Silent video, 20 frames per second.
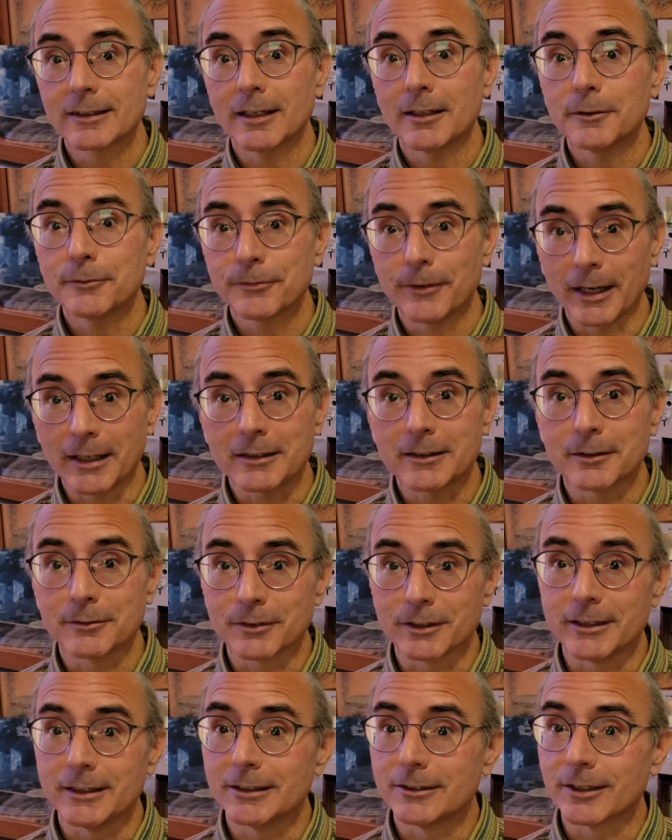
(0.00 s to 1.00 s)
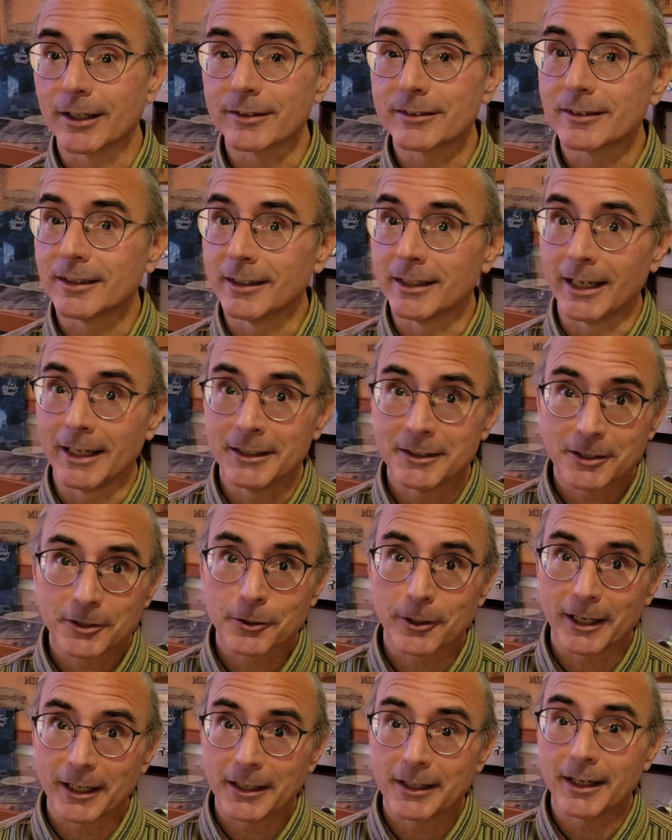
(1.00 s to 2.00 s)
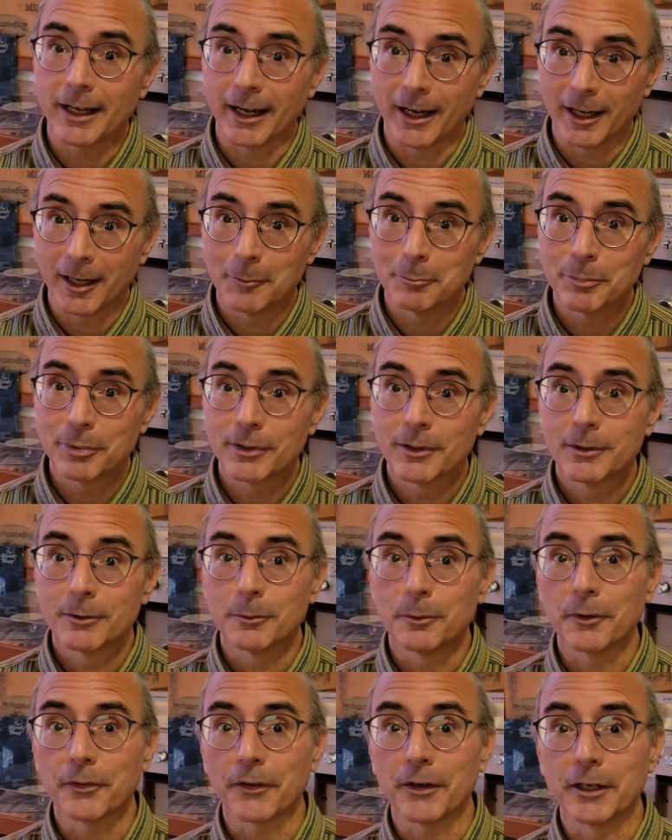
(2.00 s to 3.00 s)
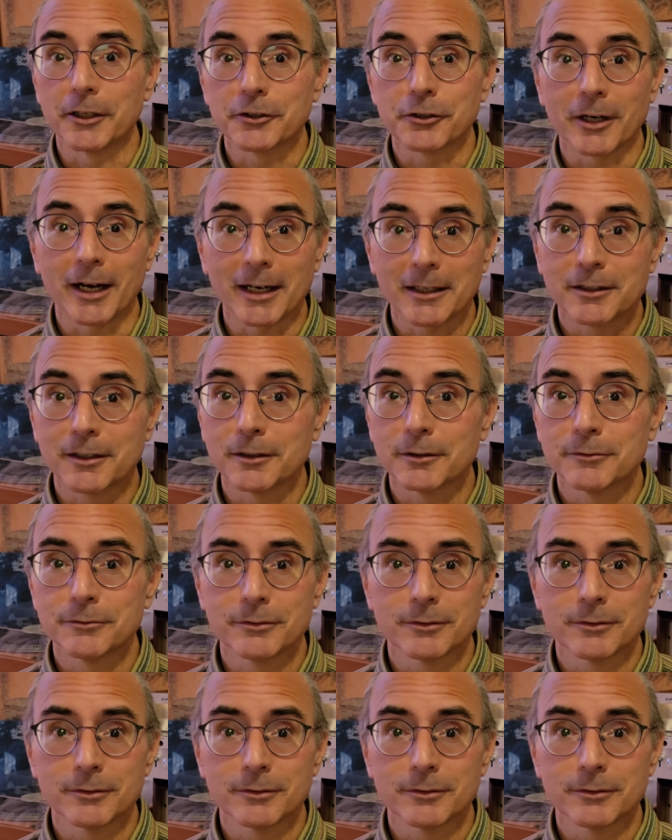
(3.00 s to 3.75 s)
effectively just an integrated amp with an attractive,